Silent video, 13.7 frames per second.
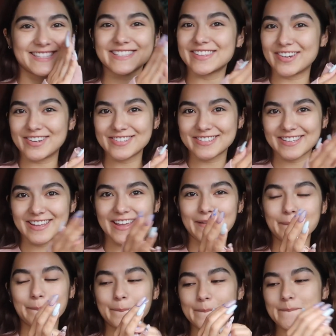It's Thursday
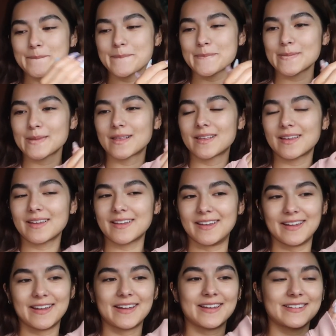
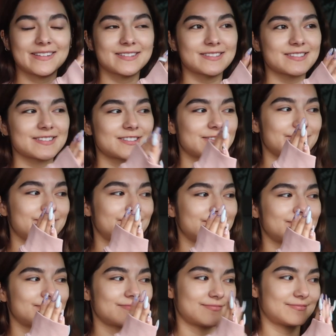and
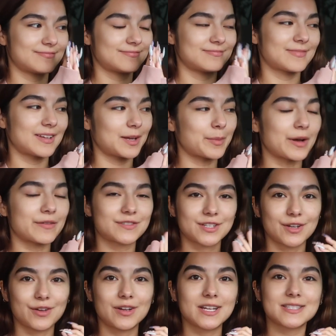I'm off to
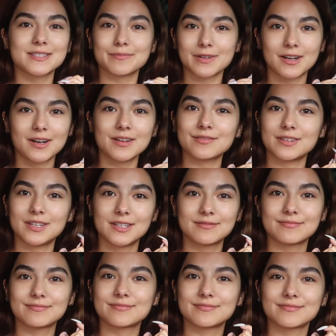go get some coffee.
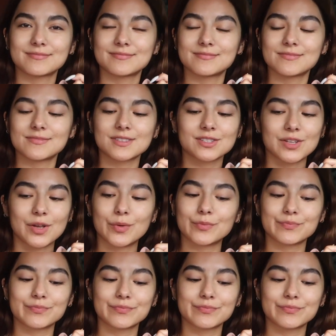So